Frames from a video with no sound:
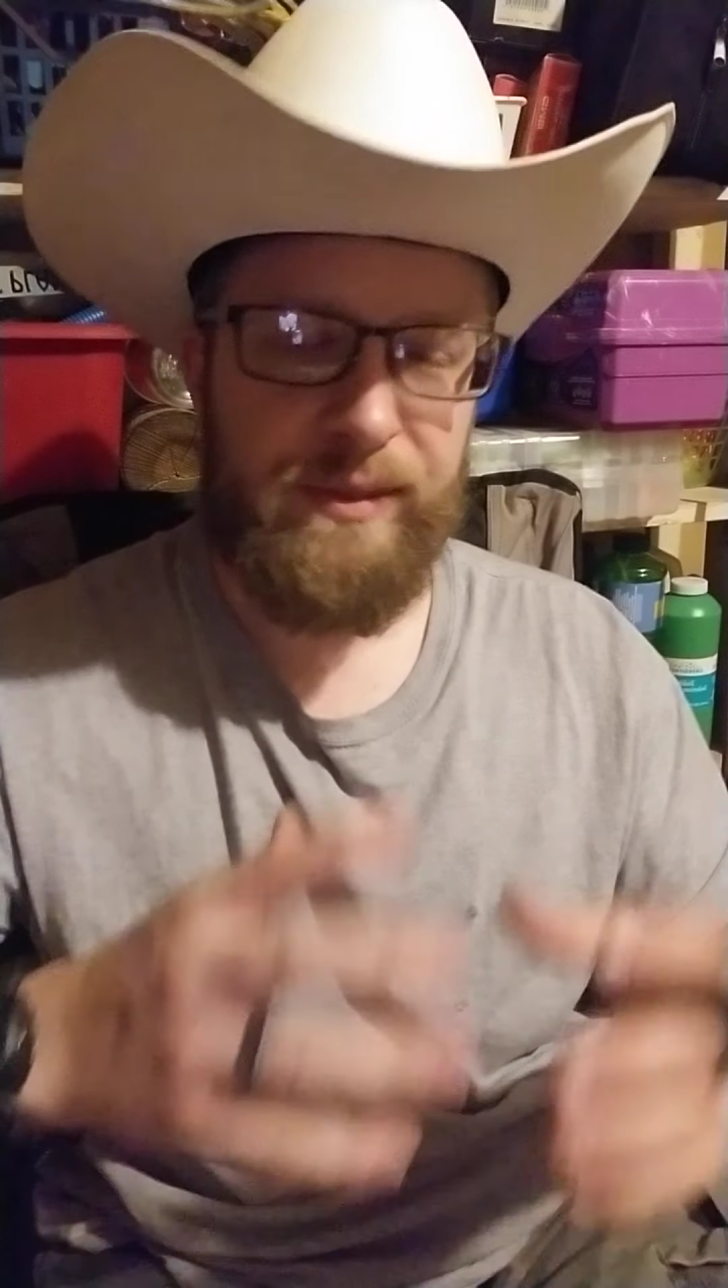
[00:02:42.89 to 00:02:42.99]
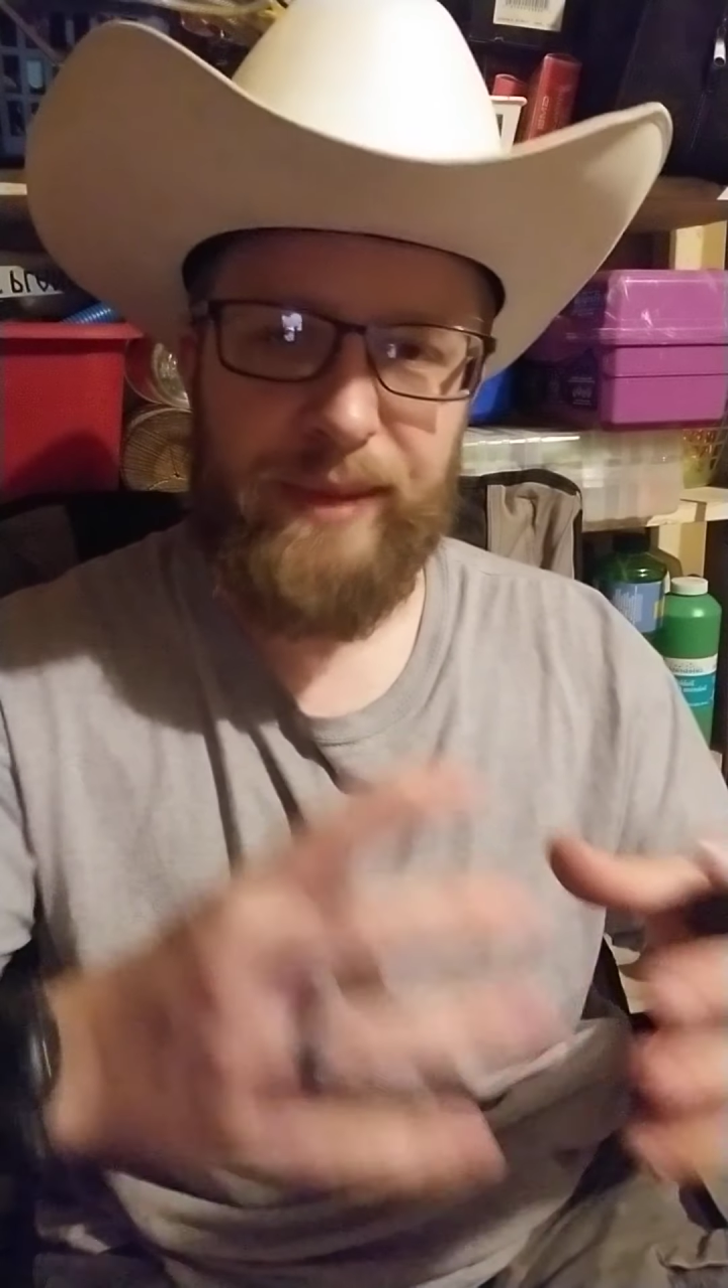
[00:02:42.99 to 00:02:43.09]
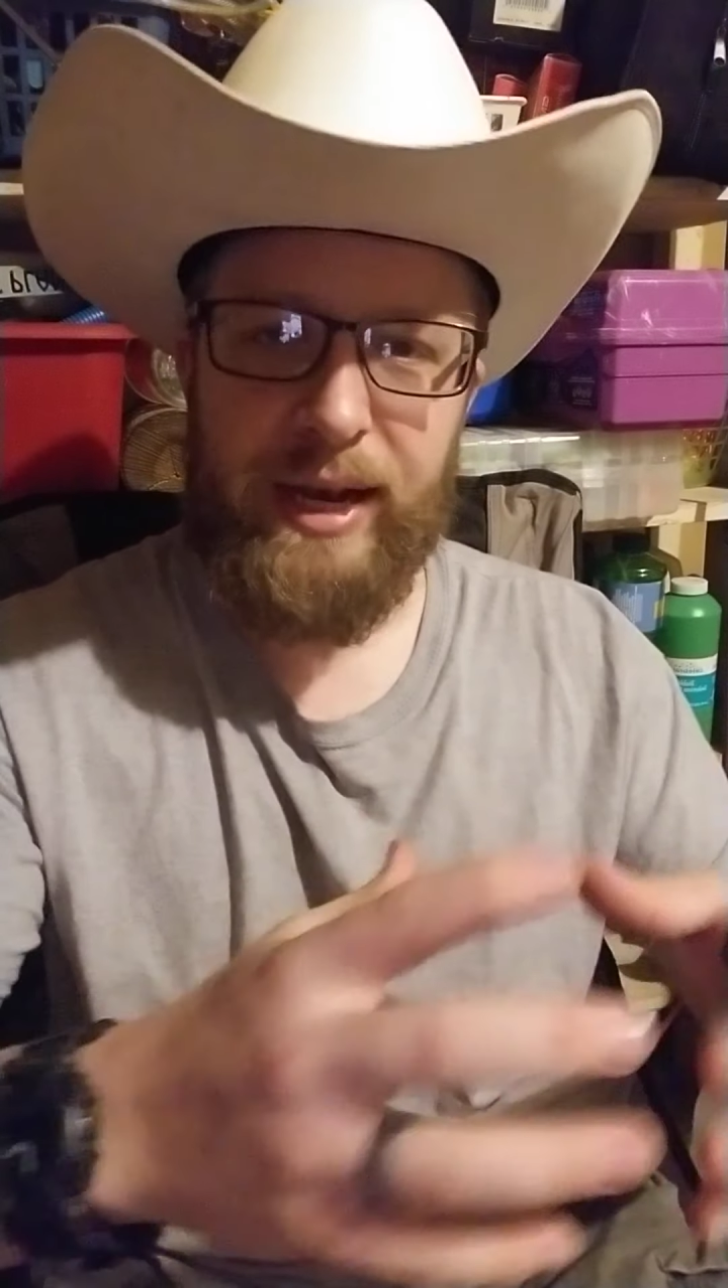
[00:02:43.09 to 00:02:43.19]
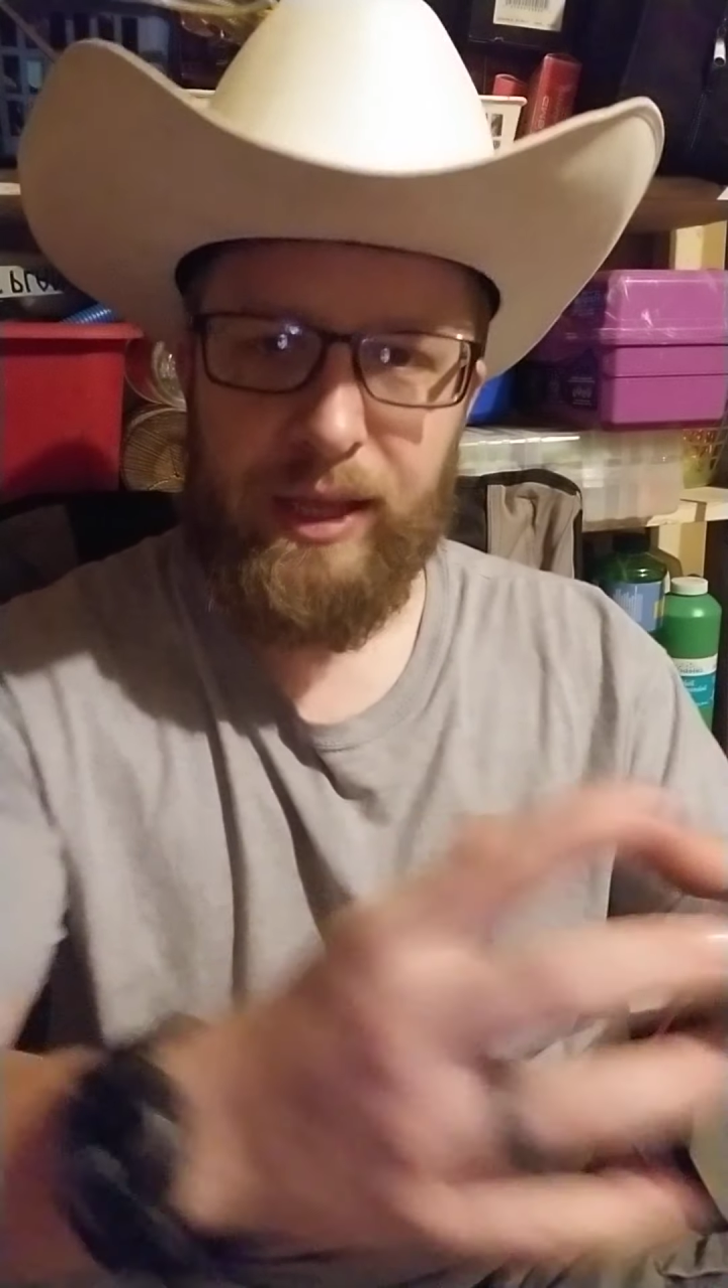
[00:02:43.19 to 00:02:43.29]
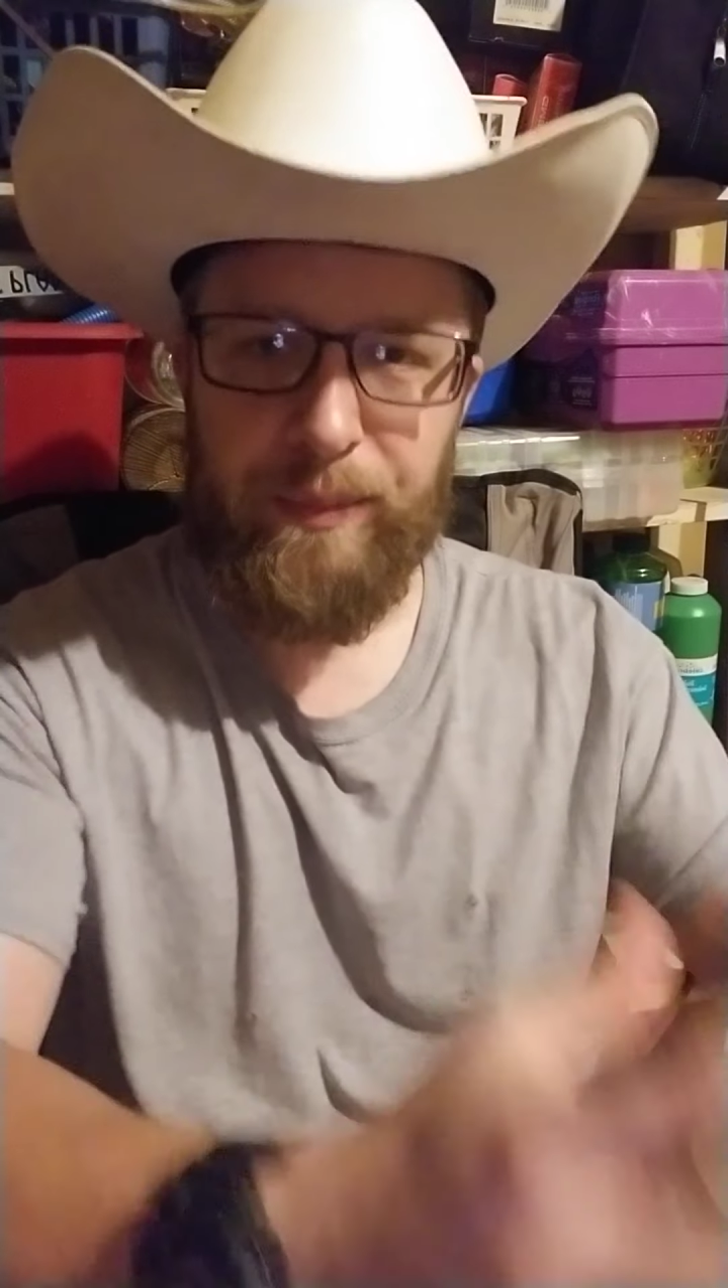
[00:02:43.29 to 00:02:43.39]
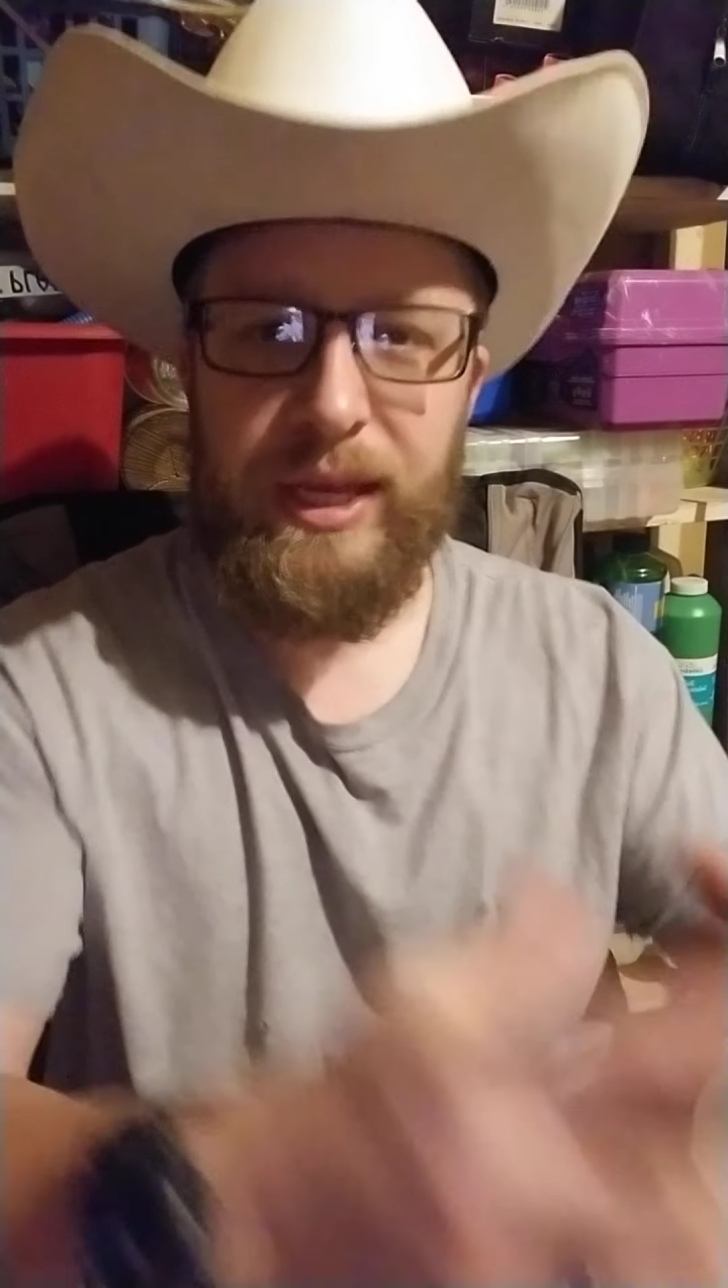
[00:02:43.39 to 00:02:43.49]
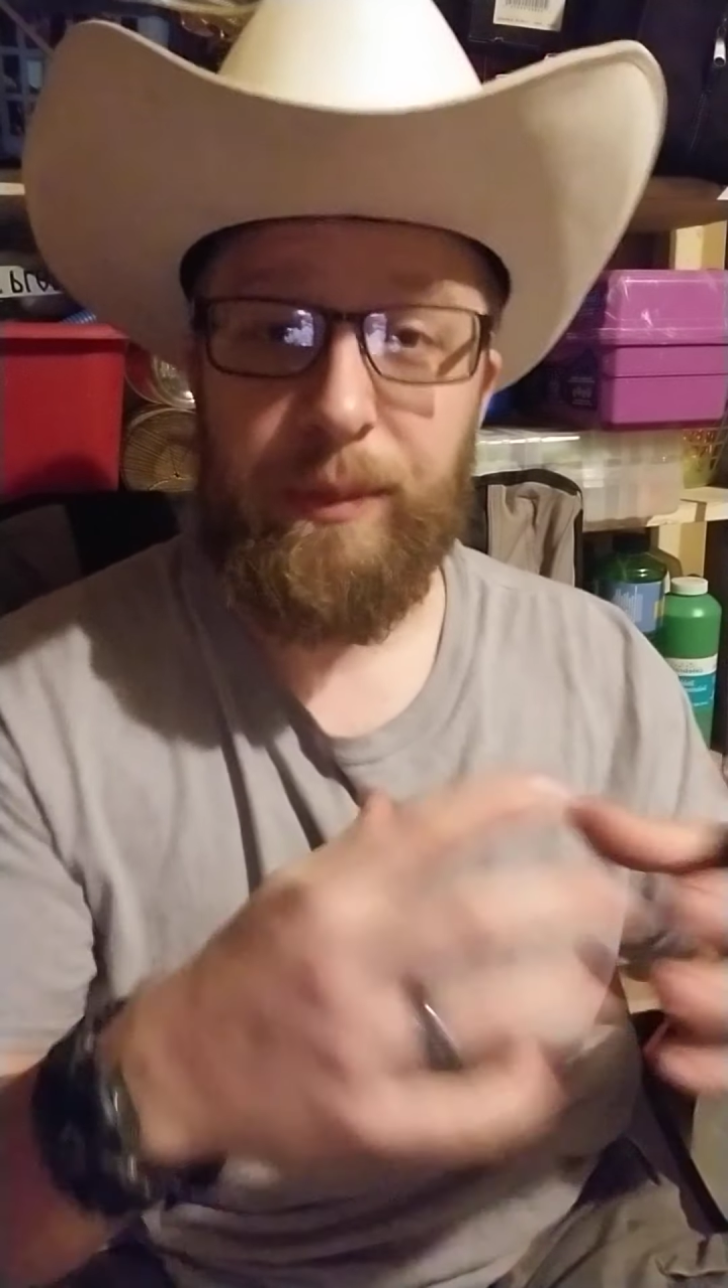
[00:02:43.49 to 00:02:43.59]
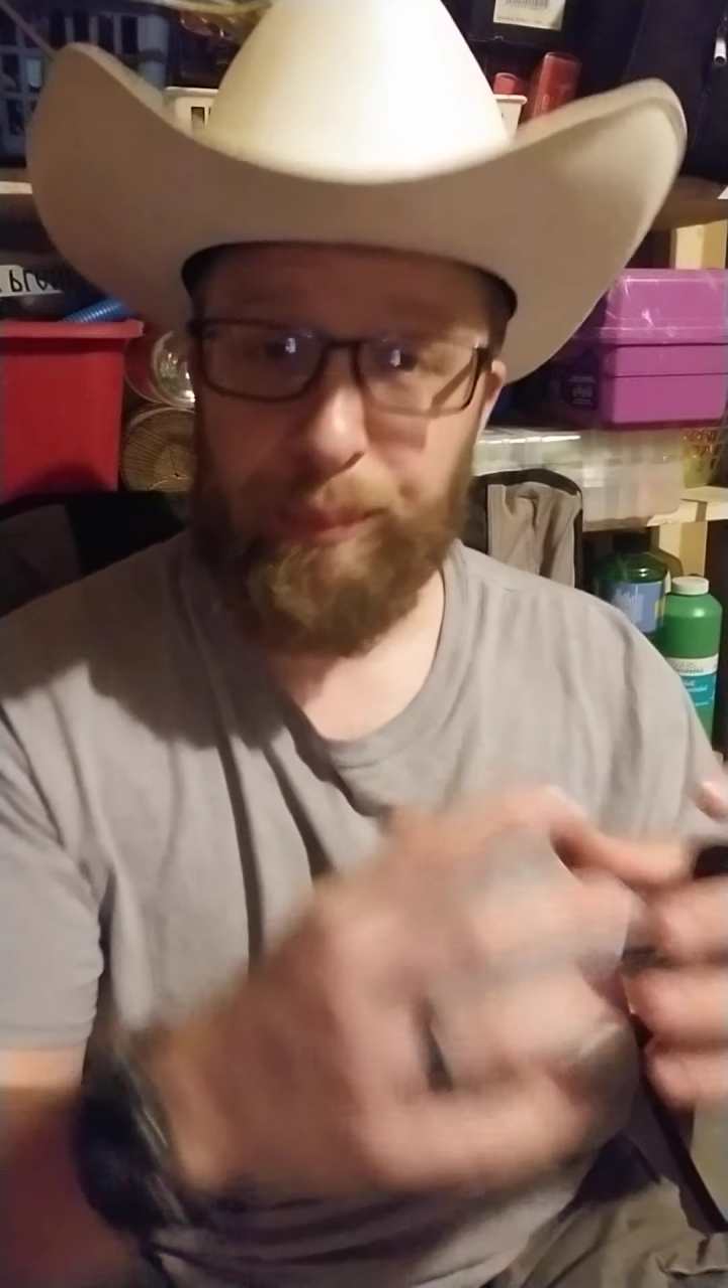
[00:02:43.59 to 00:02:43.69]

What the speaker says: met him in